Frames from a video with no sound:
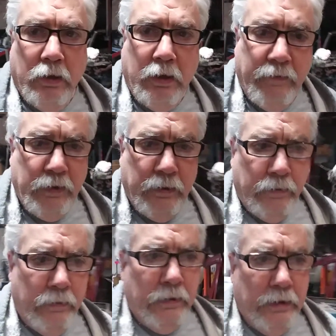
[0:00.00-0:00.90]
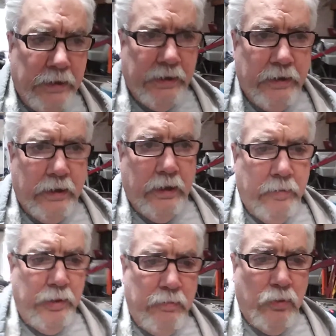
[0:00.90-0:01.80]
this is going to
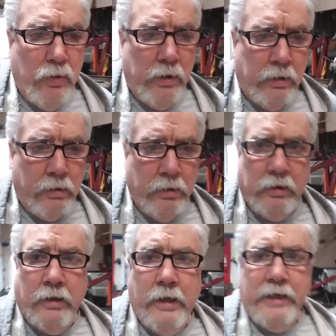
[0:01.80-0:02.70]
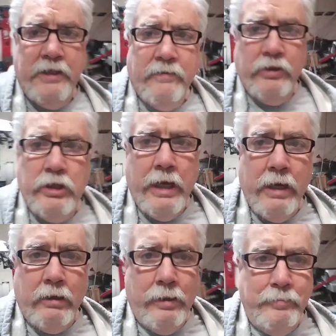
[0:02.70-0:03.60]
be more along the lines of a
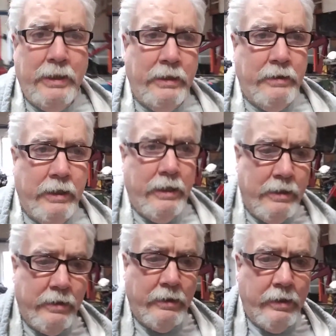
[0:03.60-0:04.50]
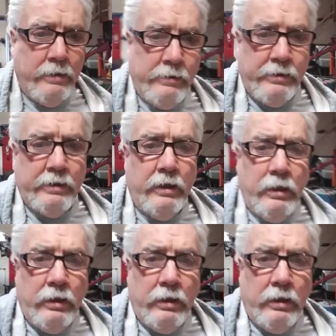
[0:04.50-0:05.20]
channel update than anything else.